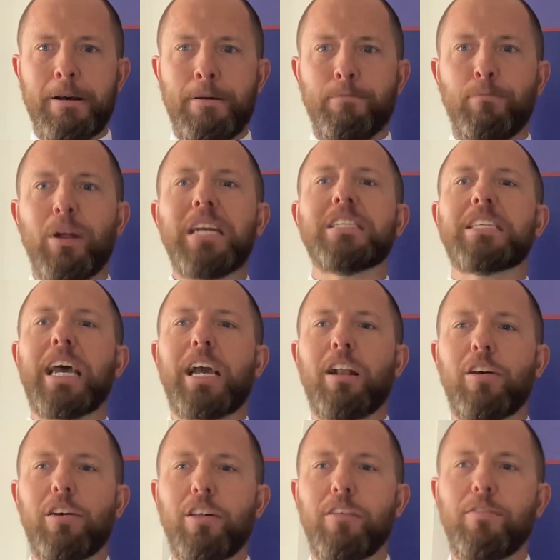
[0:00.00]
Please take a
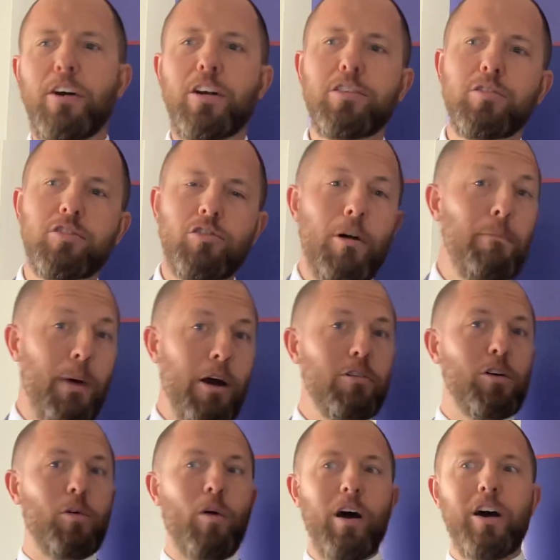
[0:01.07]
look at the virtual trombone
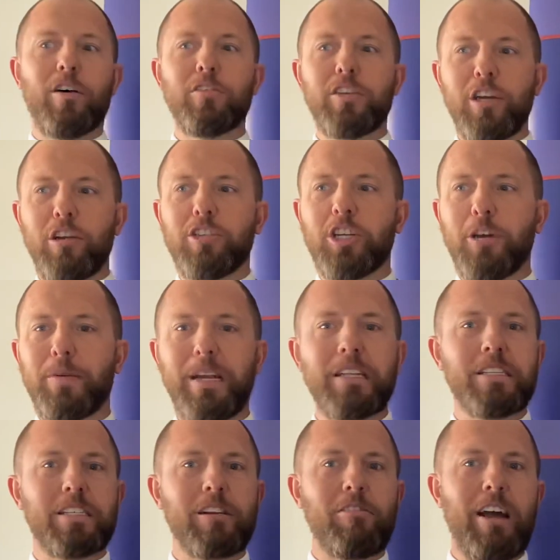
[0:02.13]
choir on YouTube and
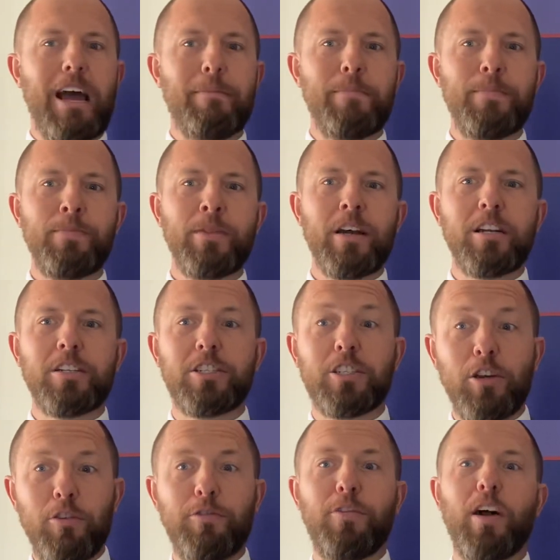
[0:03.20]
Instagram, and
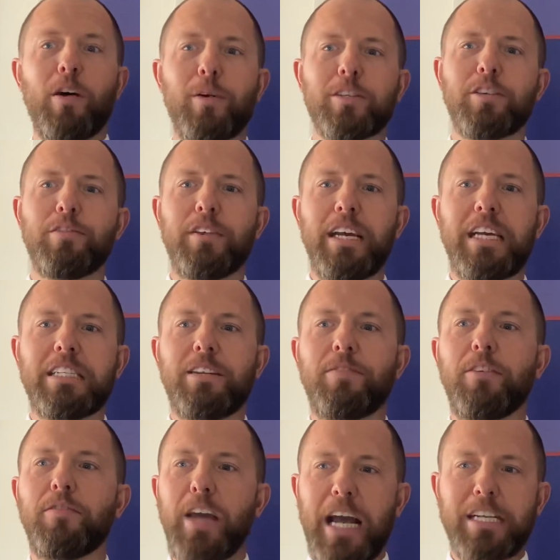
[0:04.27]
do follow us on these if
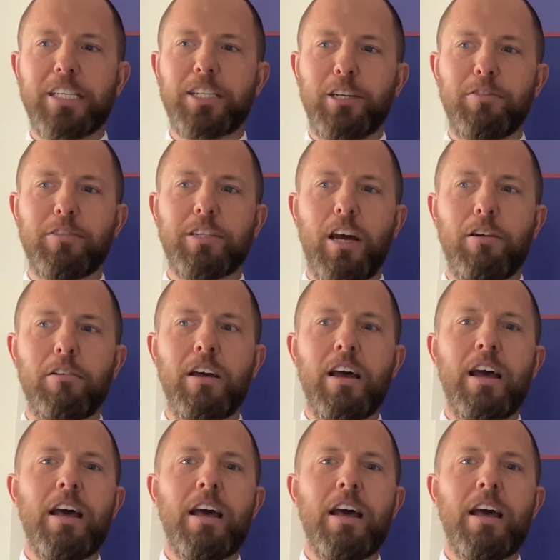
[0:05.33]
you've yet to do so.